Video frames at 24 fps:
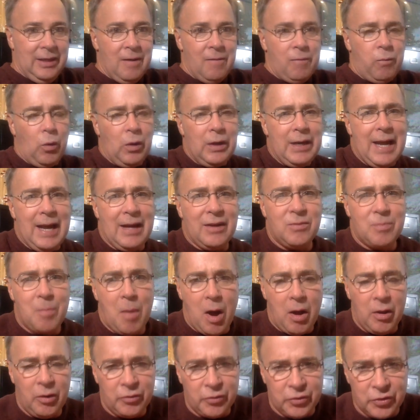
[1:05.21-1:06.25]
And forecast
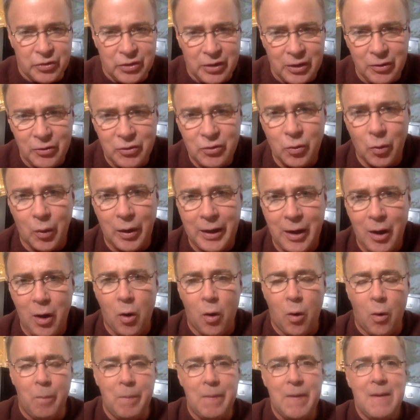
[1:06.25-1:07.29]
models are still showing
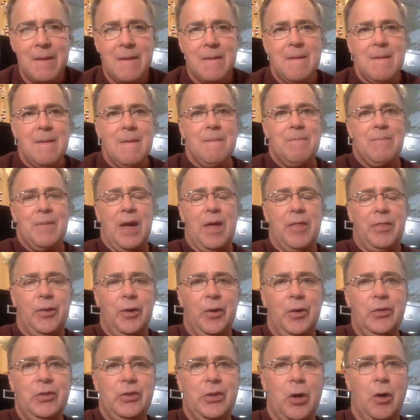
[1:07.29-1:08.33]
hope that
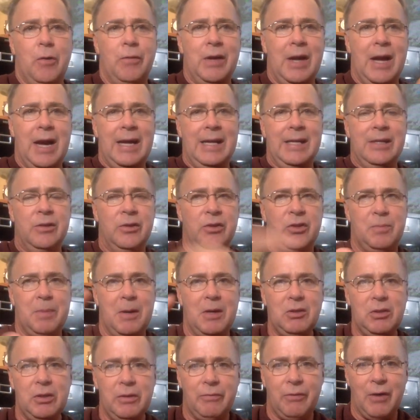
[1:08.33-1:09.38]
Thursday overnight into
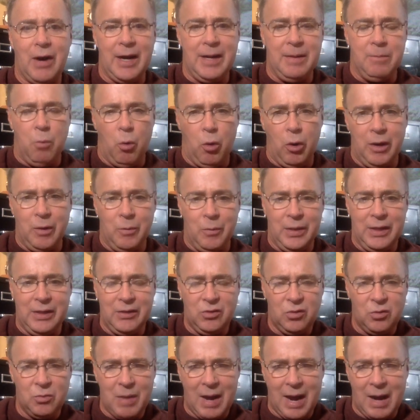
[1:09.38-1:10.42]
especially Friday morning, we
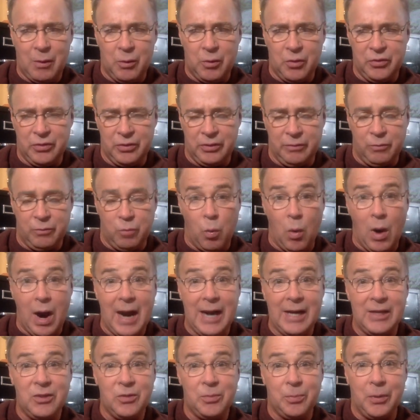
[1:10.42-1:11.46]
get some hours of
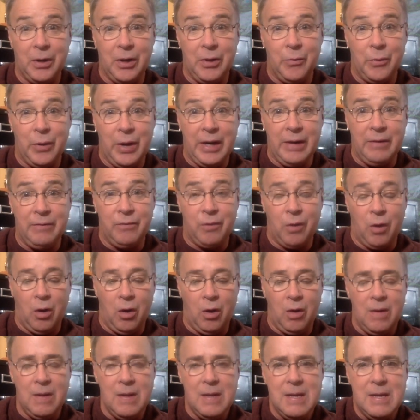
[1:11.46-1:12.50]
widespread
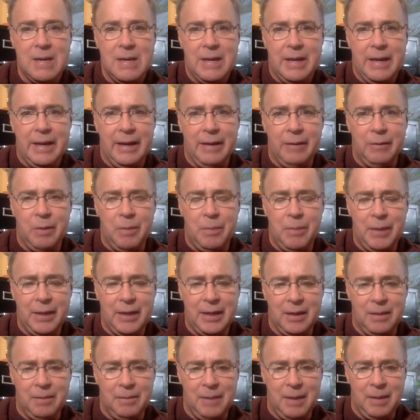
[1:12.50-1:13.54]
rainfall. And we pick
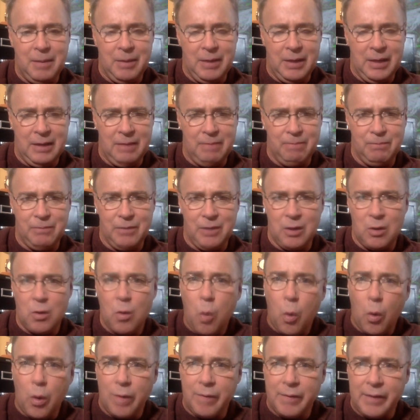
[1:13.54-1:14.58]
up maybe a
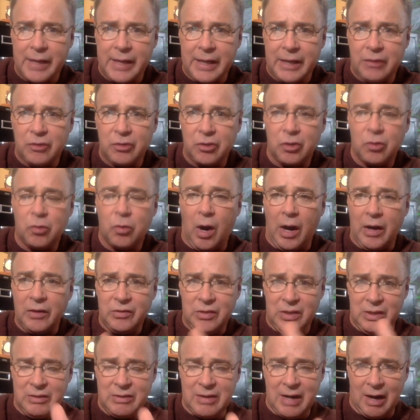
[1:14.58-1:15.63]
quarter of an inch across
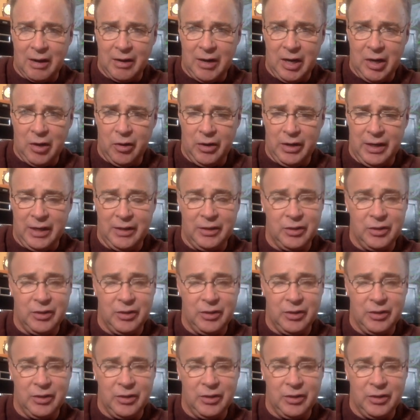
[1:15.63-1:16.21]
the entire area.